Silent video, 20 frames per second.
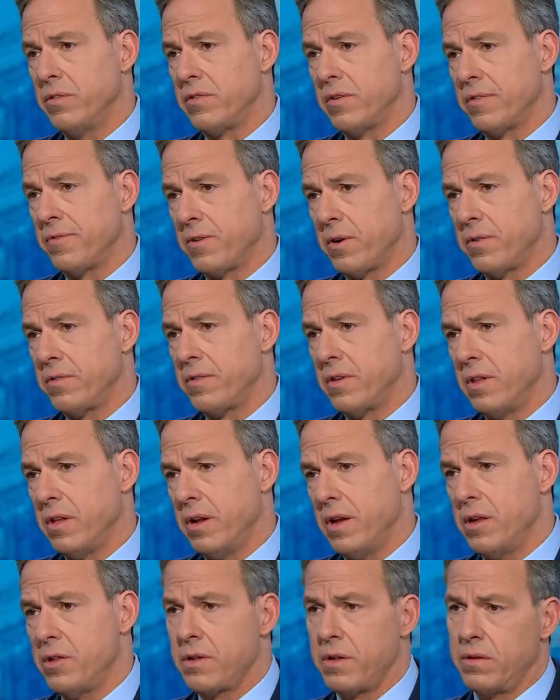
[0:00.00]
their first in the
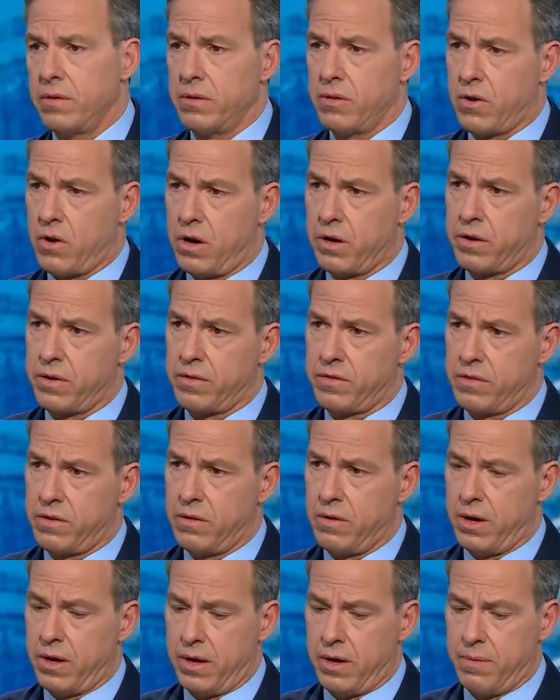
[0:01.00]
nation caucus
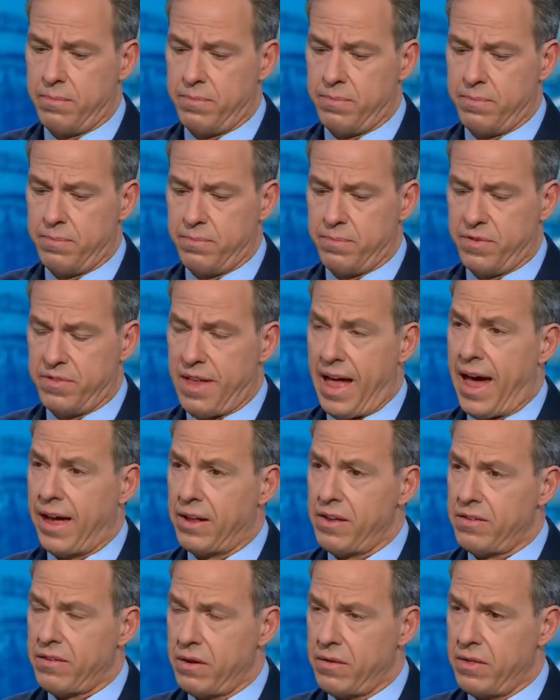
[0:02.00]
uh,
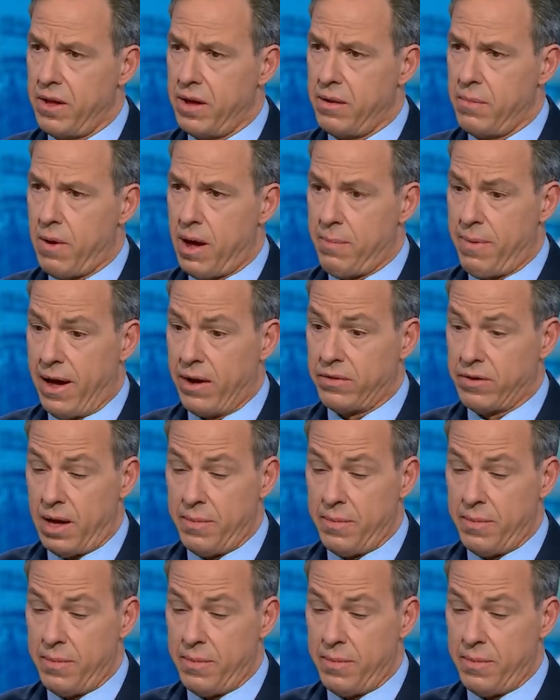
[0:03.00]
status? Are they about? I